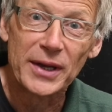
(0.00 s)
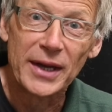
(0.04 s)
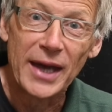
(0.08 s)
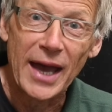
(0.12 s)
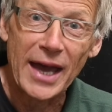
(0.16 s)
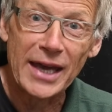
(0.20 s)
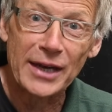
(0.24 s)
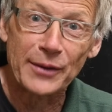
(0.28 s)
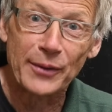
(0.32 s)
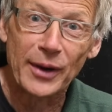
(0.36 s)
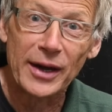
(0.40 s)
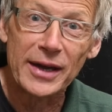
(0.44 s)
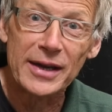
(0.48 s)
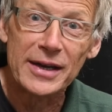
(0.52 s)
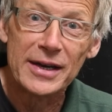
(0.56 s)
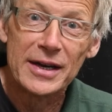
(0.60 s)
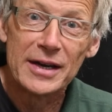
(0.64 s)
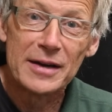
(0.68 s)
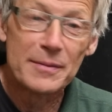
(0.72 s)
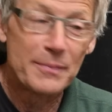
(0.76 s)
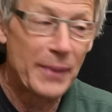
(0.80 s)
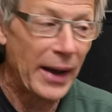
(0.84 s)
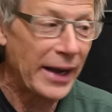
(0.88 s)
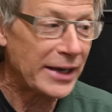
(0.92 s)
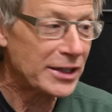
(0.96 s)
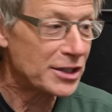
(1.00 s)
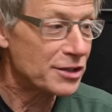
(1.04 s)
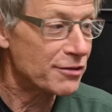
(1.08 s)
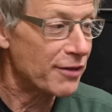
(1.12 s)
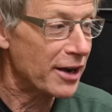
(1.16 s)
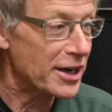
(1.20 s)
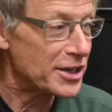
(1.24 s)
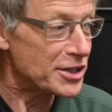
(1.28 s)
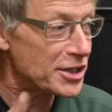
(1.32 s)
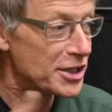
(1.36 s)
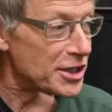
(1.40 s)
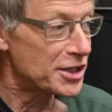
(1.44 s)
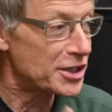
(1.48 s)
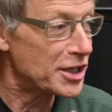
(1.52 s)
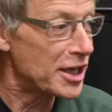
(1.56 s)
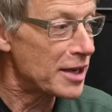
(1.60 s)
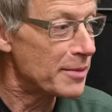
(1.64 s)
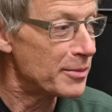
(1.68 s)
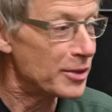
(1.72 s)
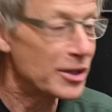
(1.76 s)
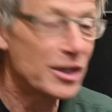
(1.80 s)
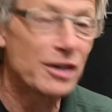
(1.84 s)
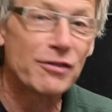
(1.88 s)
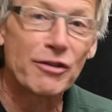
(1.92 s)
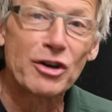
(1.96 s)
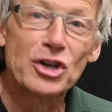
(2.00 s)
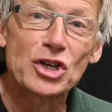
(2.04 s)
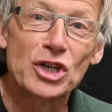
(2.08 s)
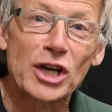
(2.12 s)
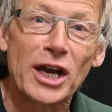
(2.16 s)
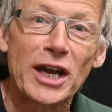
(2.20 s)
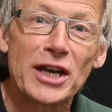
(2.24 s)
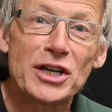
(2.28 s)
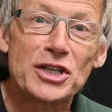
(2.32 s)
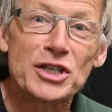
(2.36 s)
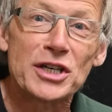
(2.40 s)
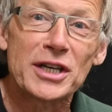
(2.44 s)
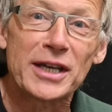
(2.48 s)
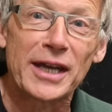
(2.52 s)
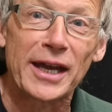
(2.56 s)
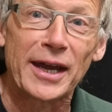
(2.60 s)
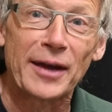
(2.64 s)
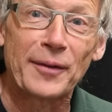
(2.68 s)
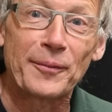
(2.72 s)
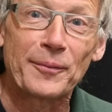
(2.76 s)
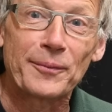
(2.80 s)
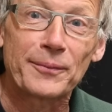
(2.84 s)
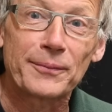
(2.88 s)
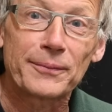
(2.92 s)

Anyway, back to raising steam in the original engine here.